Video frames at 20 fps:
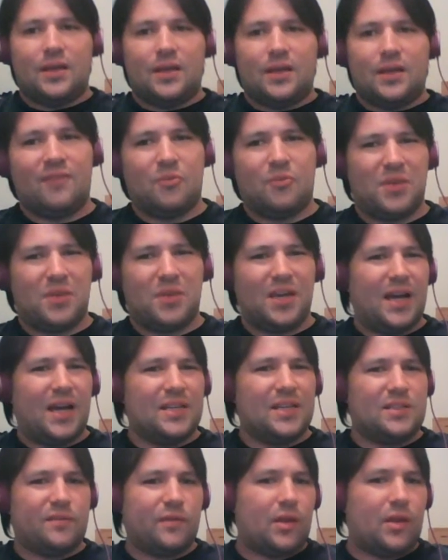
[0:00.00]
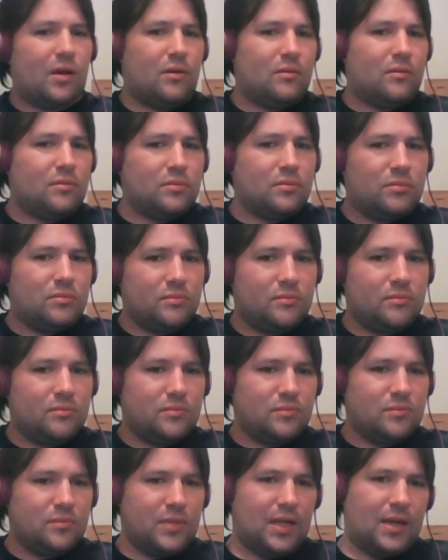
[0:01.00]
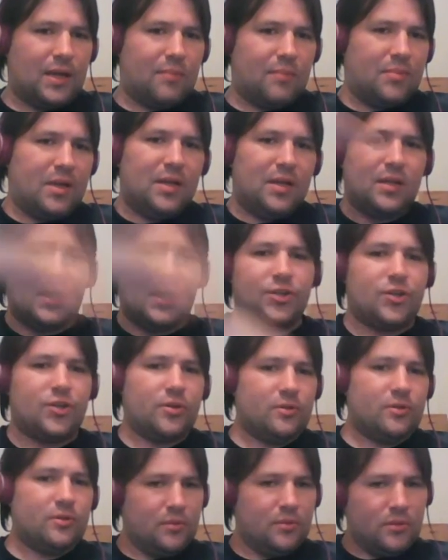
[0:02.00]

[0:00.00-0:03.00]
of a big ice flow, like a big glacier.